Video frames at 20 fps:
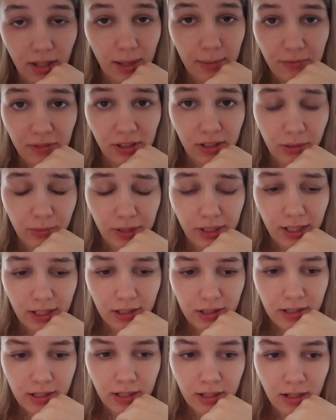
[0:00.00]
I'm feeling really
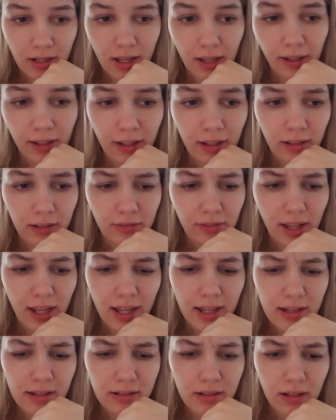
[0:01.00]
good. I've
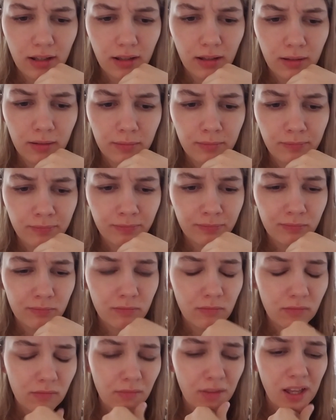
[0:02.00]
had some
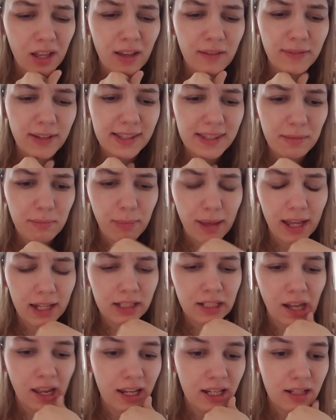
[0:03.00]
bad
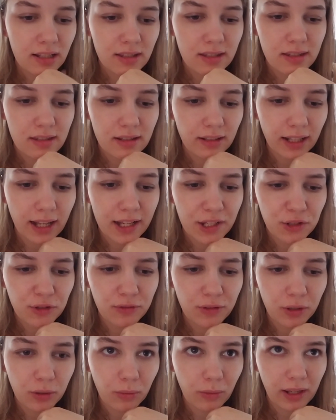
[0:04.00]
nights the last
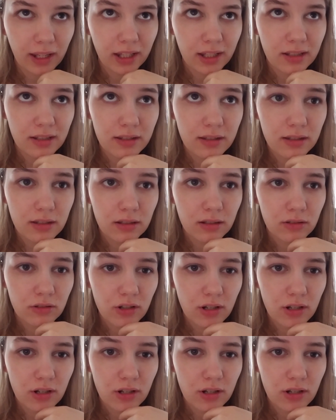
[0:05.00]
few weeks.